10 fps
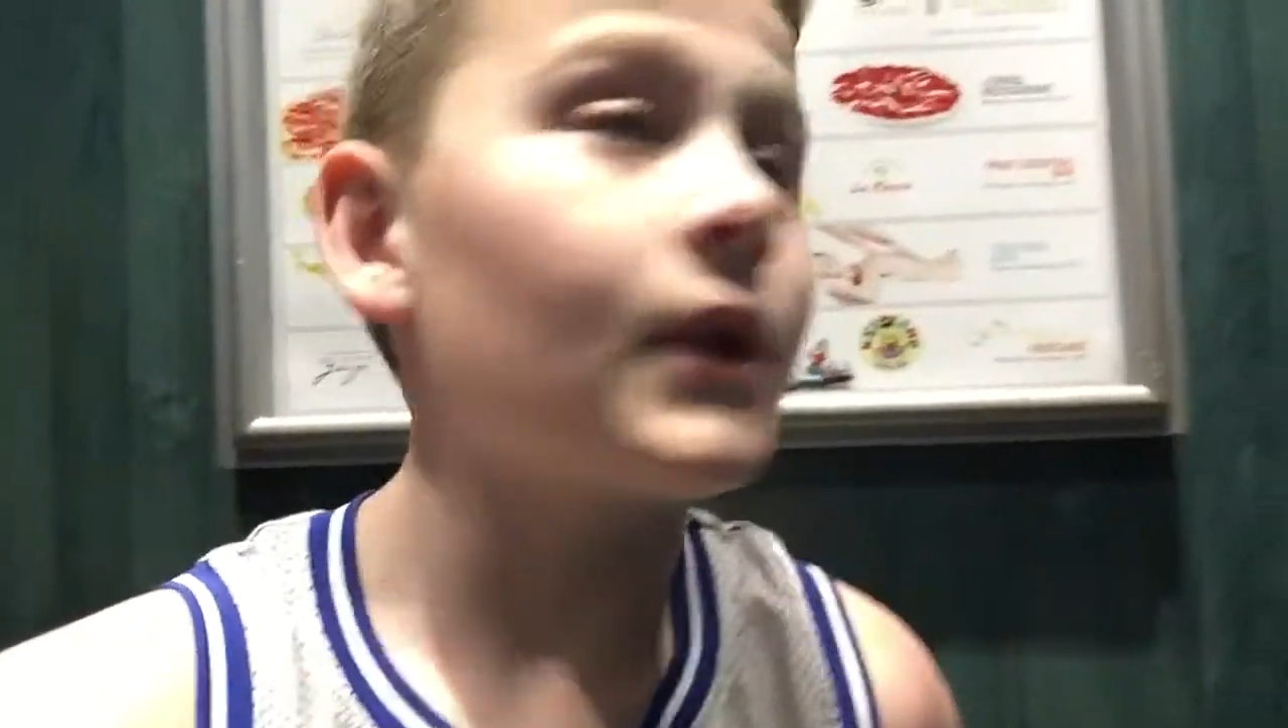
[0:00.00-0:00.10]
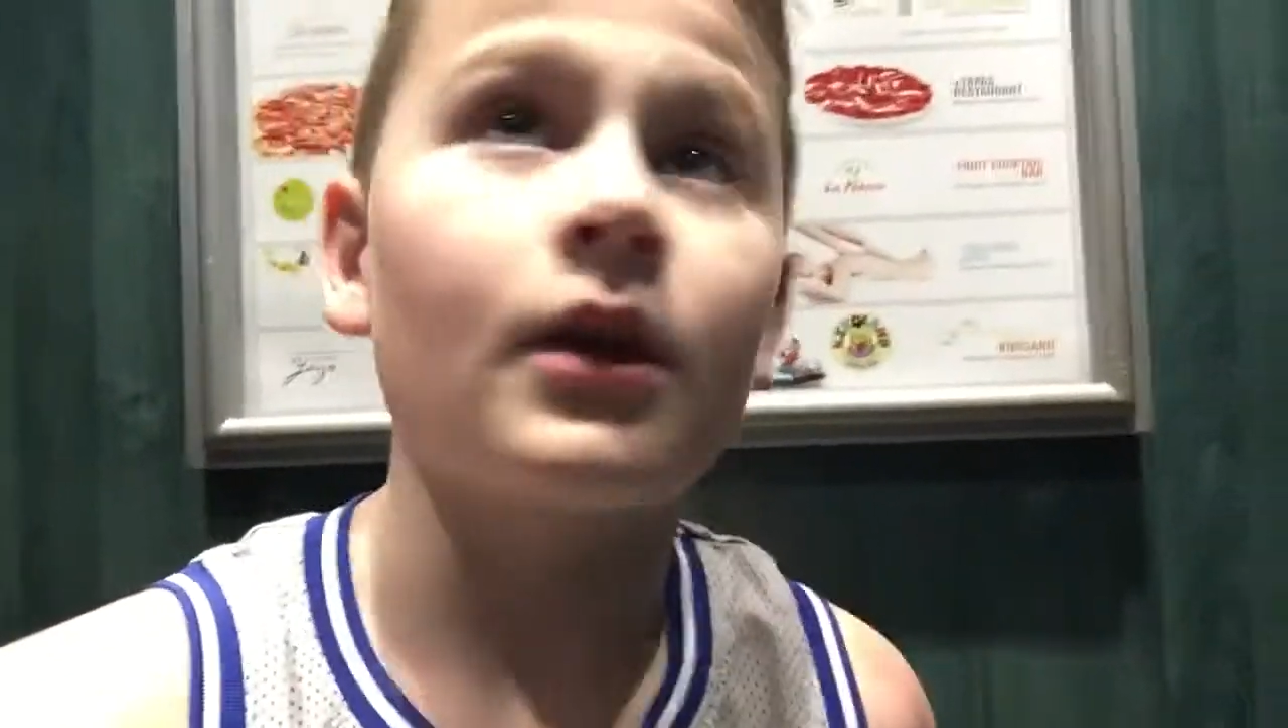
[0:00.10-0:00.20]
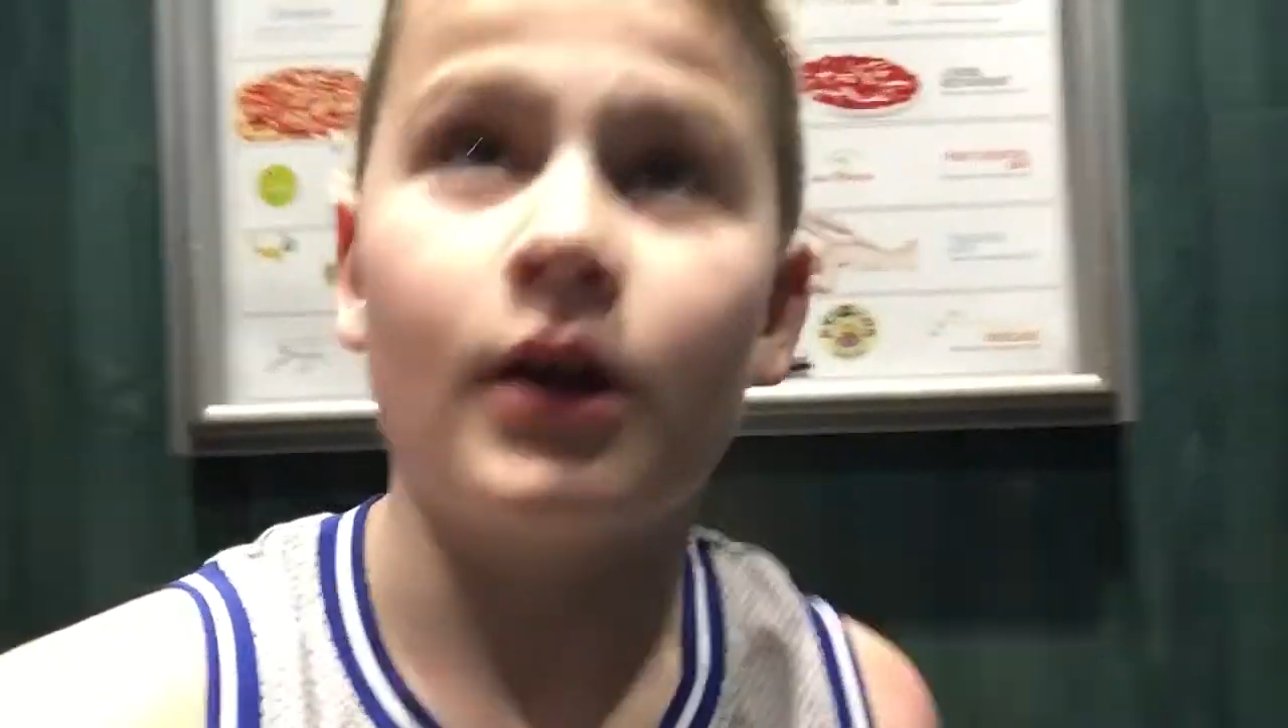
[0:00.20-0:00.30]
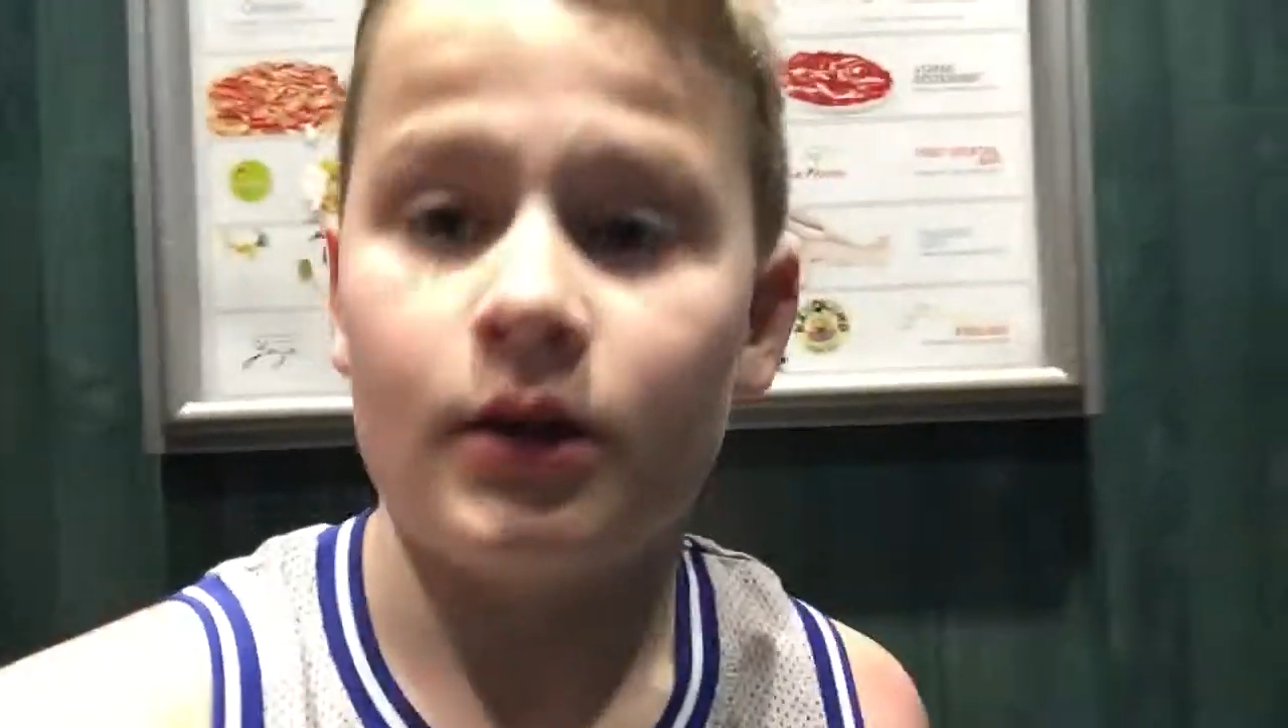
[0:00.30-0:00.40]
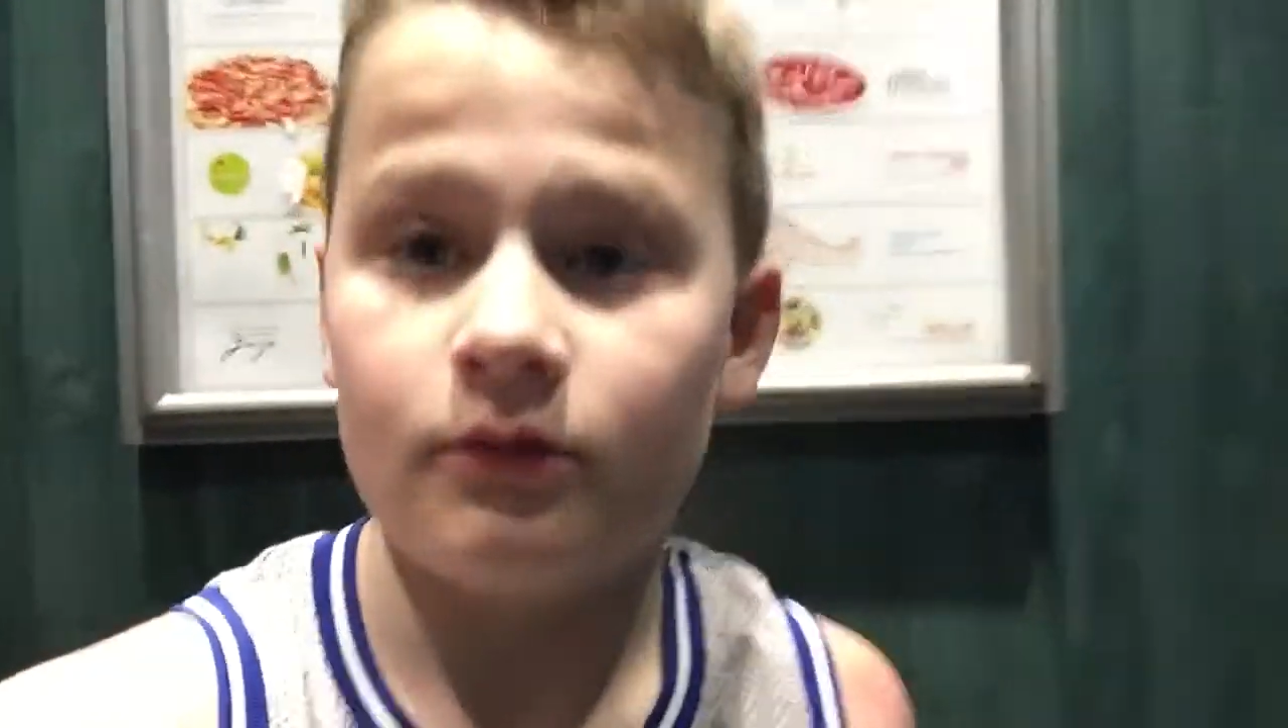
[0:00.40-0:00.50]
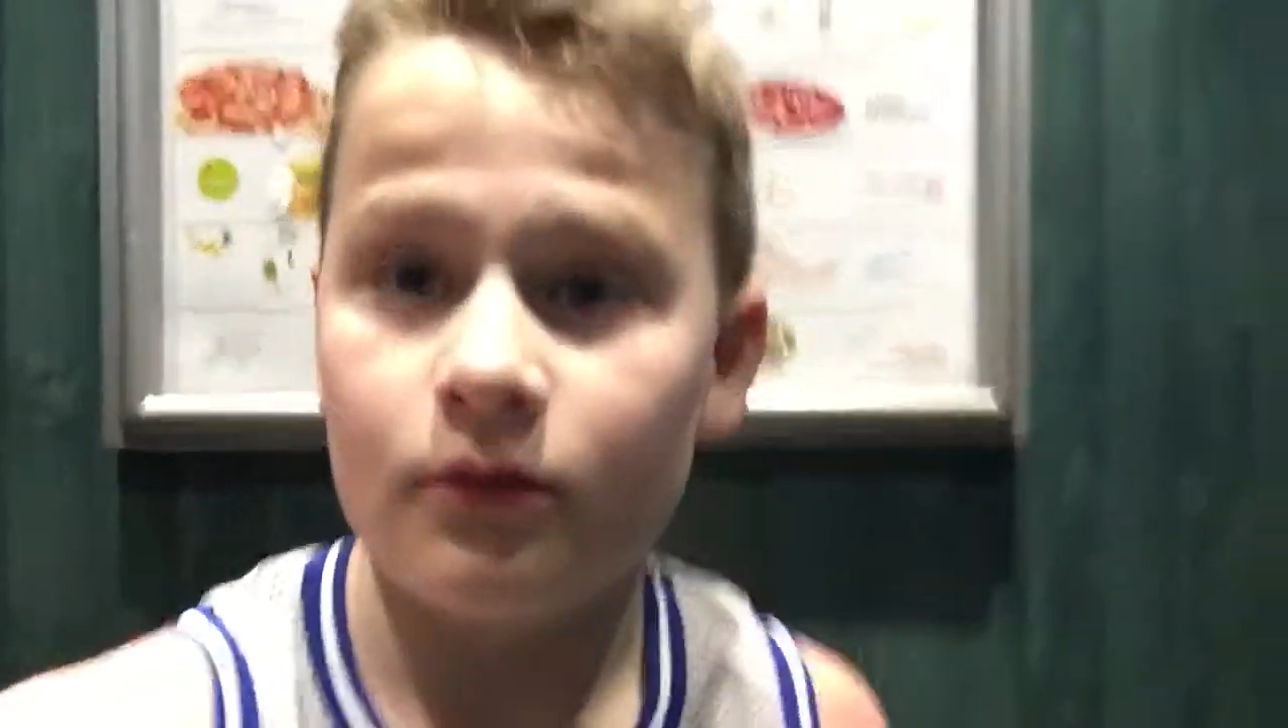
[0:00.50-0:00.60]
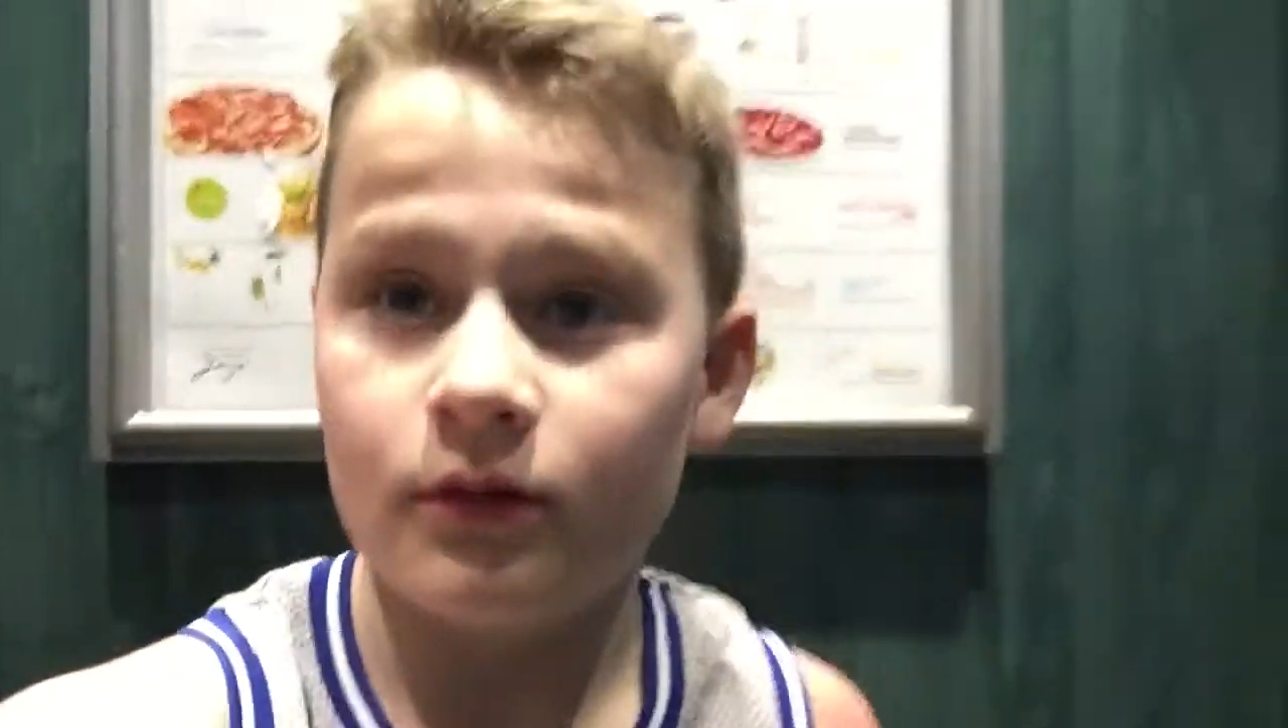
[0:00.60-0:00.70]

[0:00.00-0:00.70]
Okay,